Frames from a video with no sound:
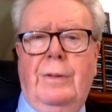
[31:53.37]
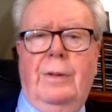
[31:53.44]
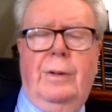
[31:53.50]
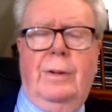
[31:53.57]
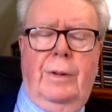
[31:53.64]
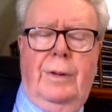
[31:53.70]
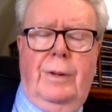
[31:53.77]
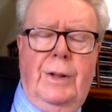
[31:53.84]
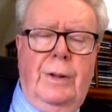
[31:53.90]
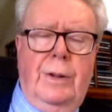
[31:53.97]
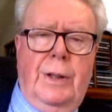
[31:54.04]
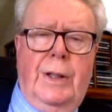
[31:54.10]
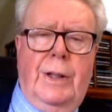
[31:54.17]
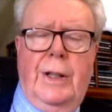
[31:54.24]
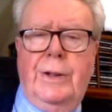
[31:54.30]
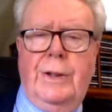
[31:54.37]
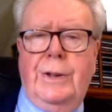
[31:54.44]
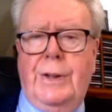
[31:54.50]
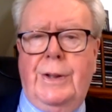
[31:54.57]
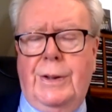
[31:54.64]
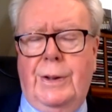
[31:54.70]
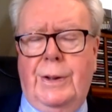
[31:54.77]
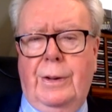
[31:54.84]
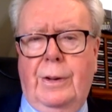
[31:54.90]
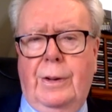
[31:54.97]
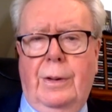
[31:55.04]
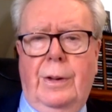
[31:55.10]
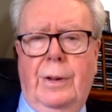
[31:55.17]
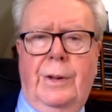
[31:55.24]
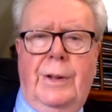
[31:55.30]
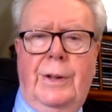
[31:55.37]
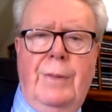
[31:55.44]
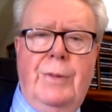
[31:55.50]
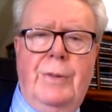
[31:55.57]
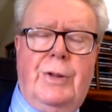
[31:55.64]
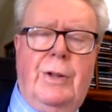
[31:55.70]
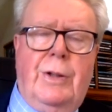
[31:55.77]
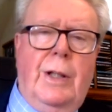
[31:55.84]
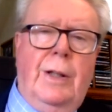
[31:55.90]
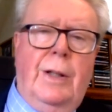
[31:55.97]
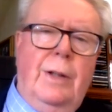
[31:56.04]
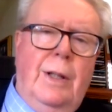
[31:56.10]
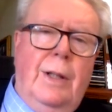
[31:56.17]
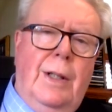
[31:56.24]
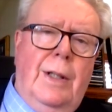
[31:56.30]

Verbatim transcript: on certain occasions, as it uh, demonstrated,